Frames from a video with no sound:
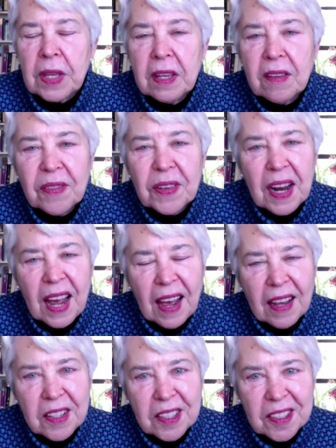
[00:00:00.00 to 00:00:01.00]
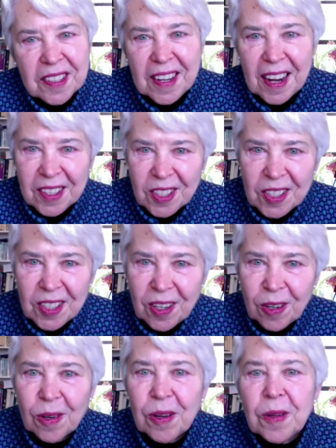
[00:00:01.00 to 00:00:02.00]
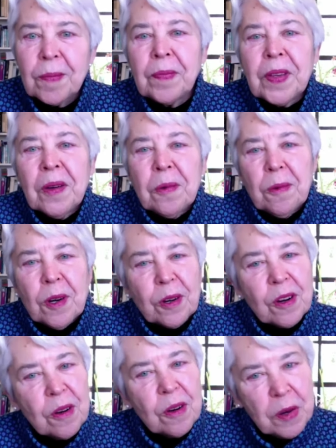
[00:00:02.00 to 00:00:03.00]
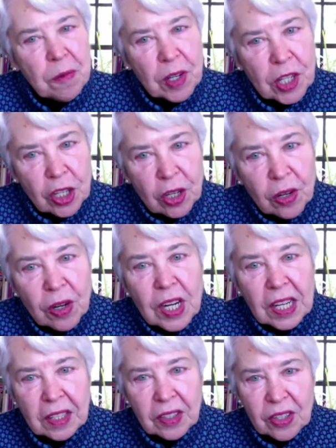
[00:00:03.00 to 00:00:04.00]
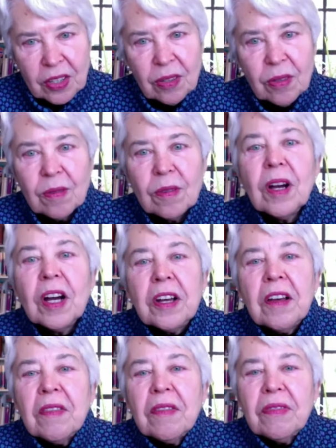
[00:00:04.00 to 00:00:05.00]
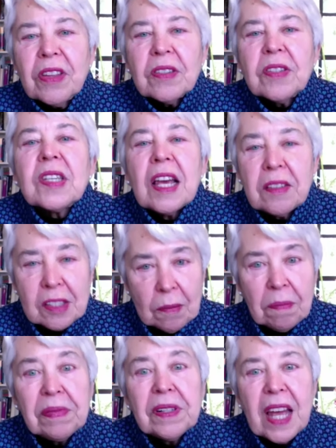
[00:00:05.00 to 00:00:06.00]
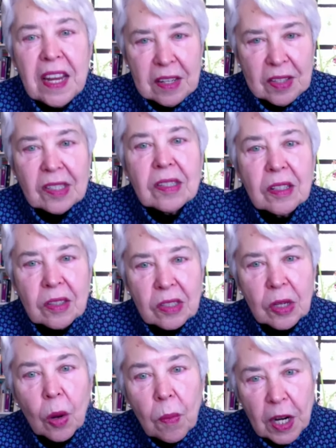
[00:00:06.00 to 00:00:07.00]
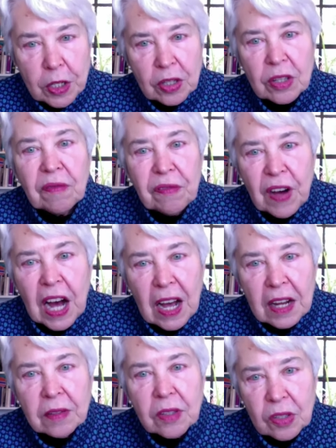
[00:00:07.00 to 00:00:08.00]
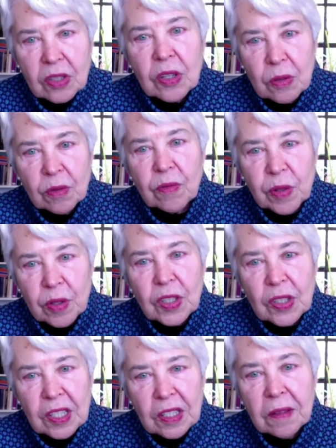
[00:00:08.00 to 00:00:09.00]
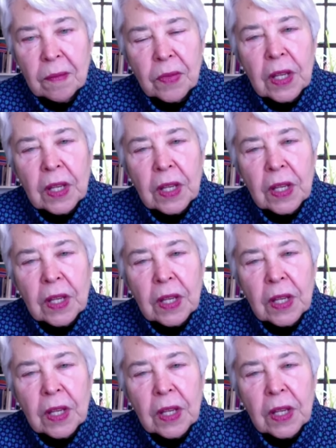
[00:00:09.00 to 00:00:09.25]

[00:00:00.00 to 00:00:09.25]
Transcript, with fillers: even as next year we're going to be returning to the sense of place that so much defines the university